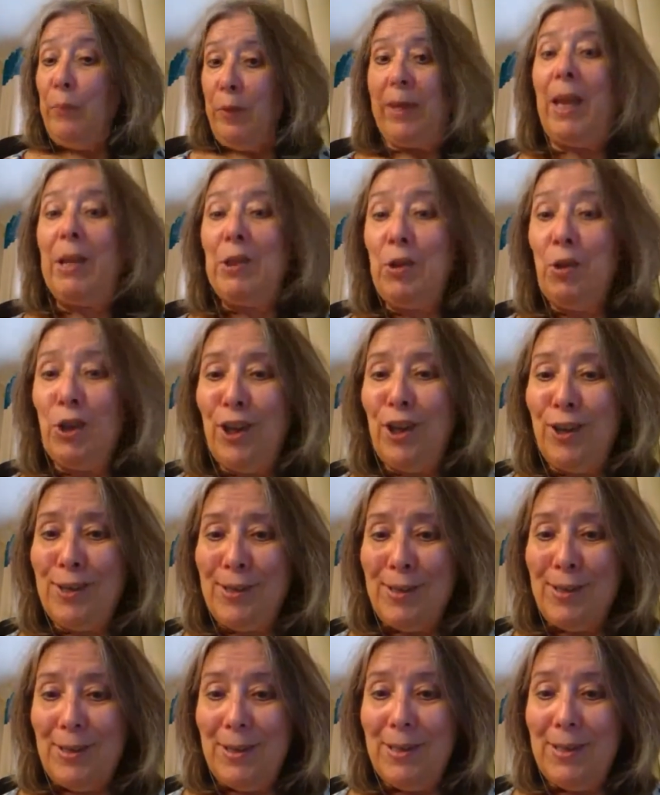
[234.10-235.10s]
that's your
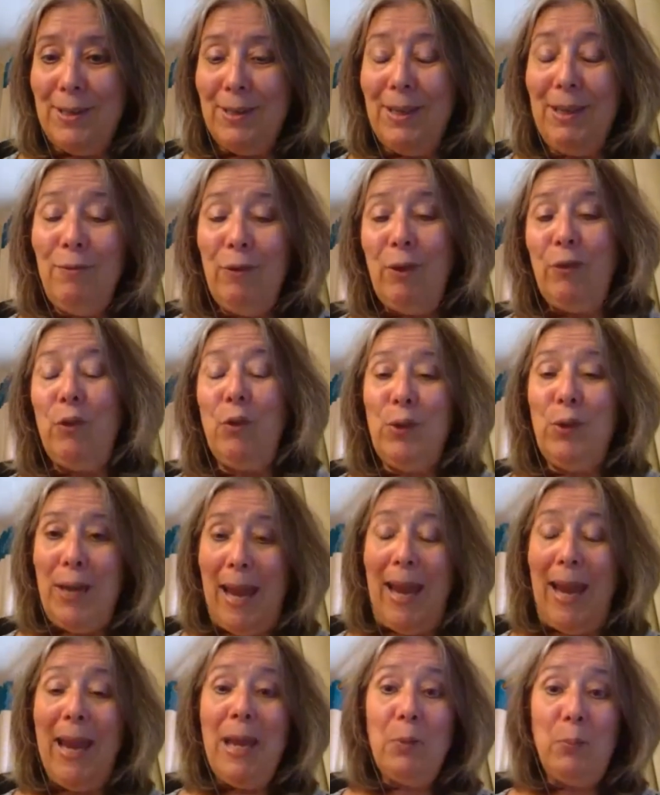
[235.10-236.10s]
cousins, even if you
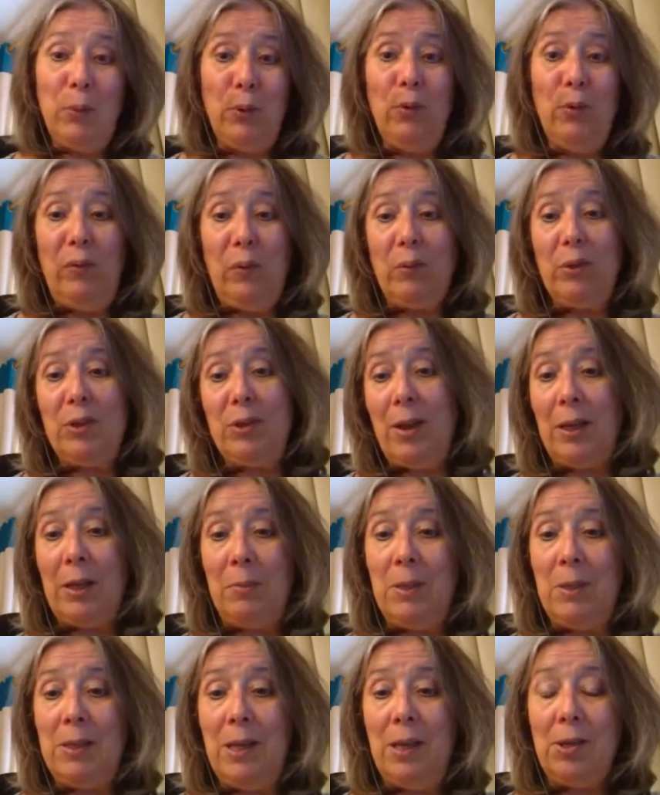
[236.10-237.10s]
can't prove it with
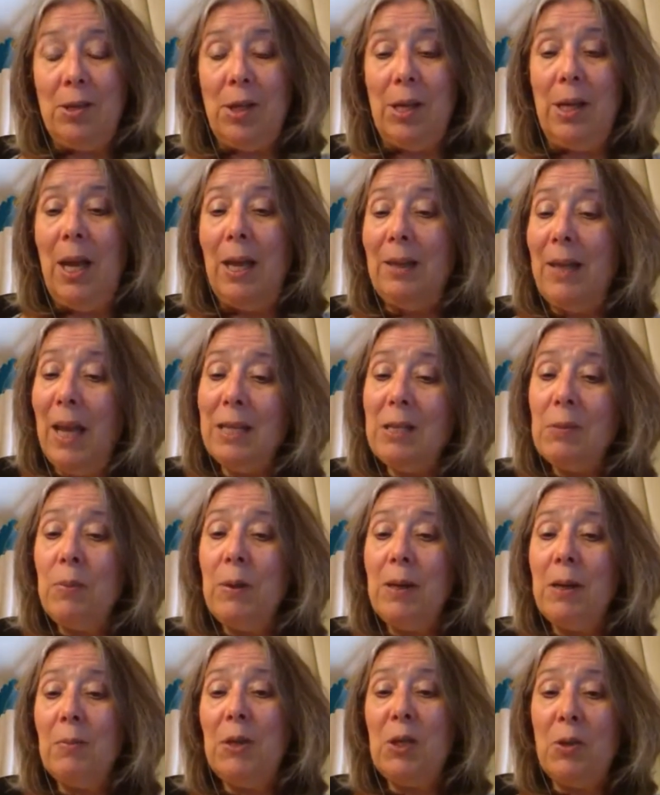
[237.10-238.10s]
documentation. And that's what
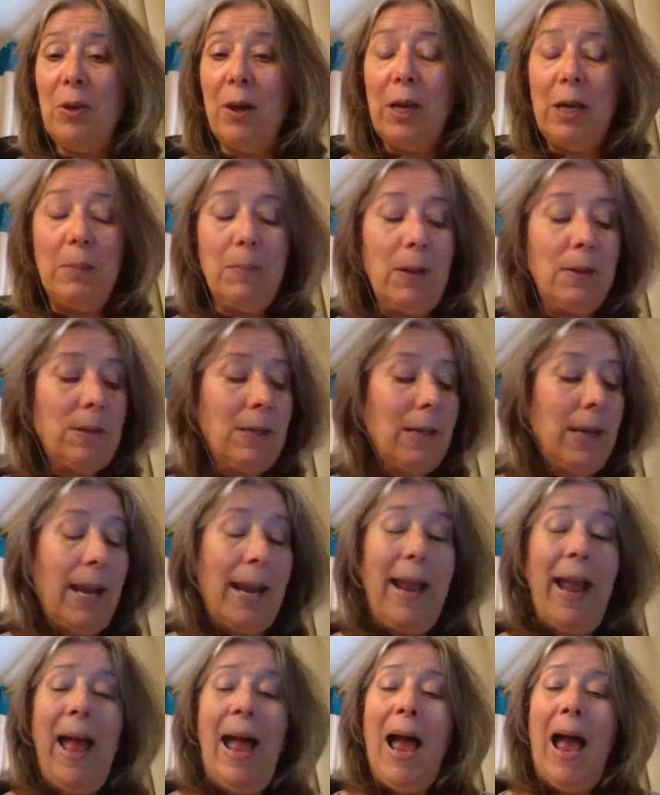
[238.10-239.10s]
I'm going to be talking about
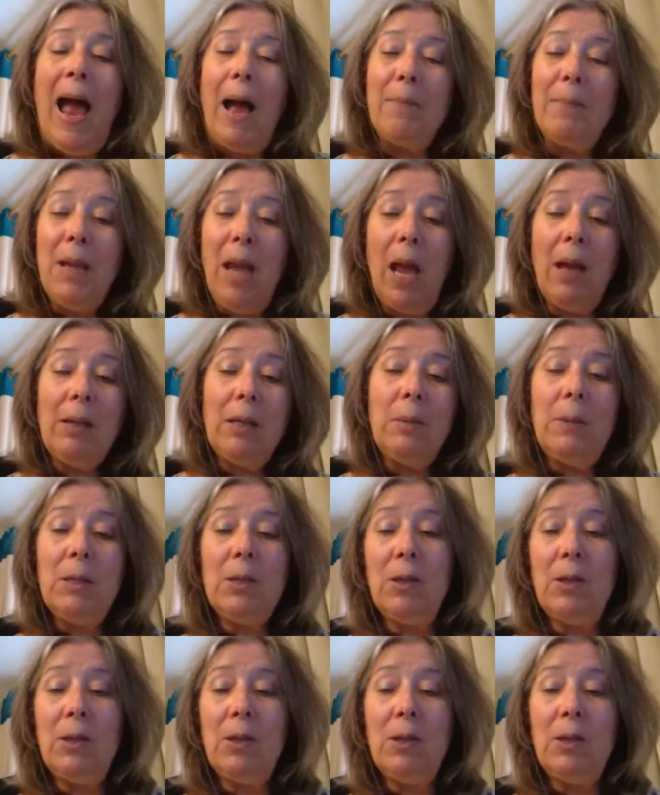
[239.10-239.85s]
today. I'm not going to be